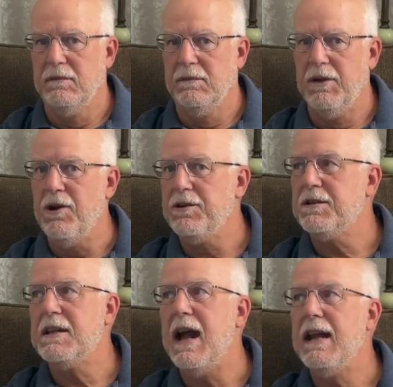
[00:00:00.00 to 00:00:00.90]
because it's
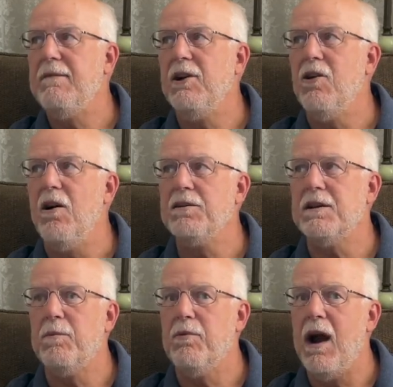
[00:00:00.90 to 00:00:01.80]
not even causing
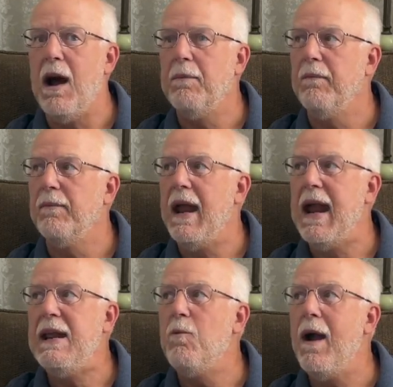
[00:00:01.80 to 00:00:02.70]
a problem
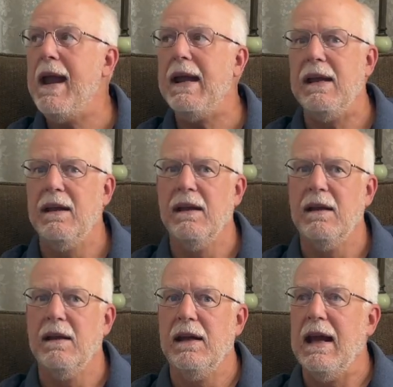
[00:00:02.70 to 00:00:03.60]
anyway.
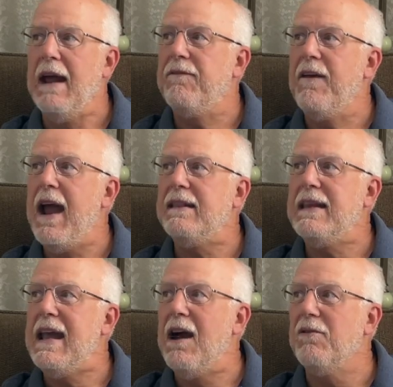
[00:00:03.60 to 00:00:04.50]
In fact,
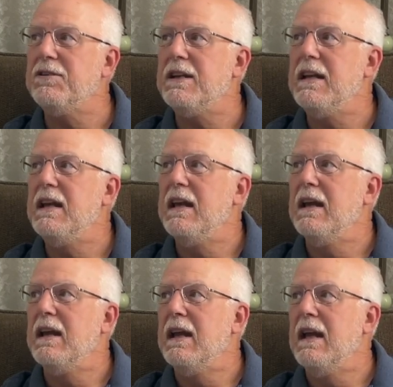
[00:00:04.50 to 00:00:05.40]
the algae,
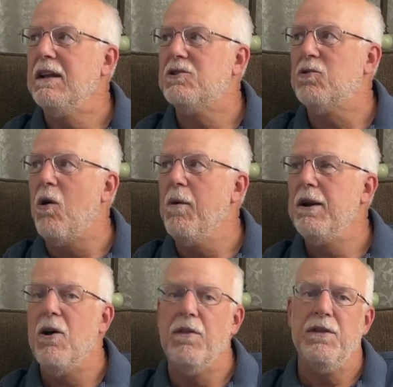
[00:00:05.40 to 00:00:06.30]
it's growing
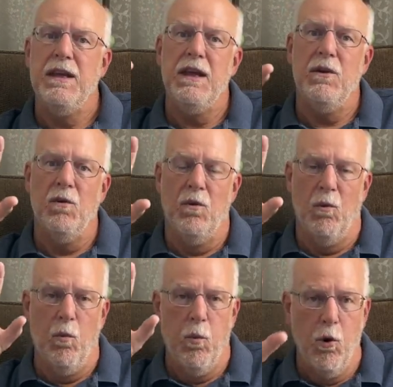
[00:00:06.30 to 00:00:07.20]
on the
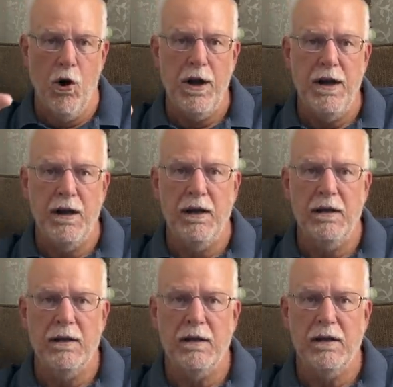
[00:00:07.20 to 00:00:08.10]
wood
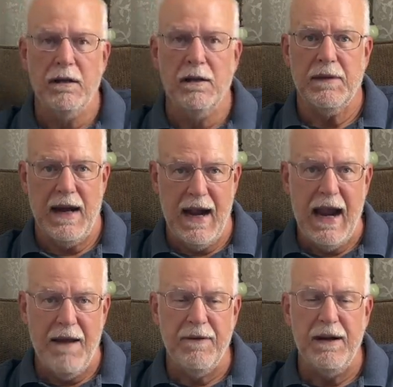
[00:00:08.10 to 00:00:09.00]
that I
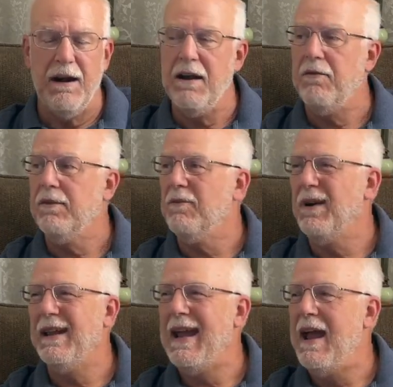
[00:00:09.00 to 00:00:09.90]
have in there. I don't
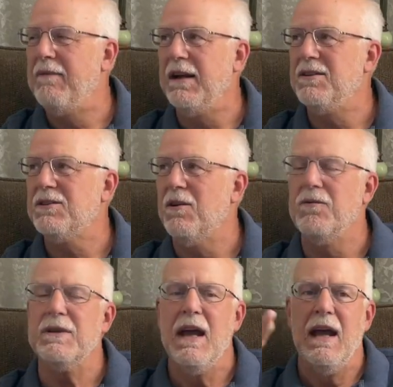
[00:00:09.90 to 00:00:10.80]
really have any
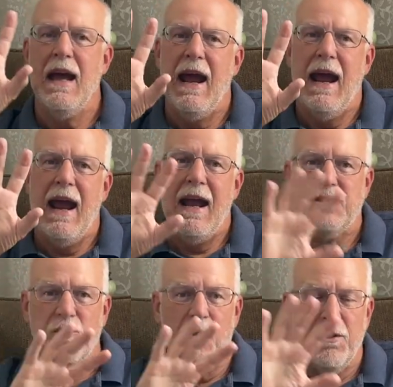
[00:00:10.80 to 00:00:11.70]
stones. It's
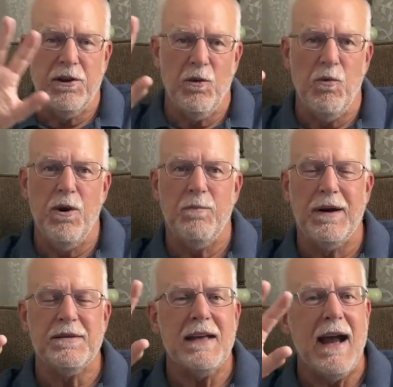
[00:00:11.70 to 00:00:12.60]
growing on the wood, but
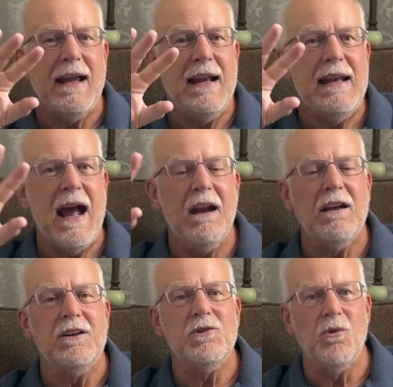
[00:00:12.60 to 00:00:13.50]
it's not getting out of
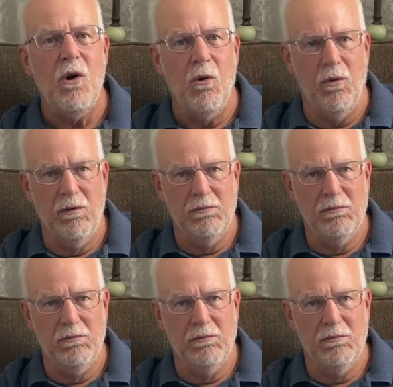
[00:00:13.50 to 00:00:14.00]
control.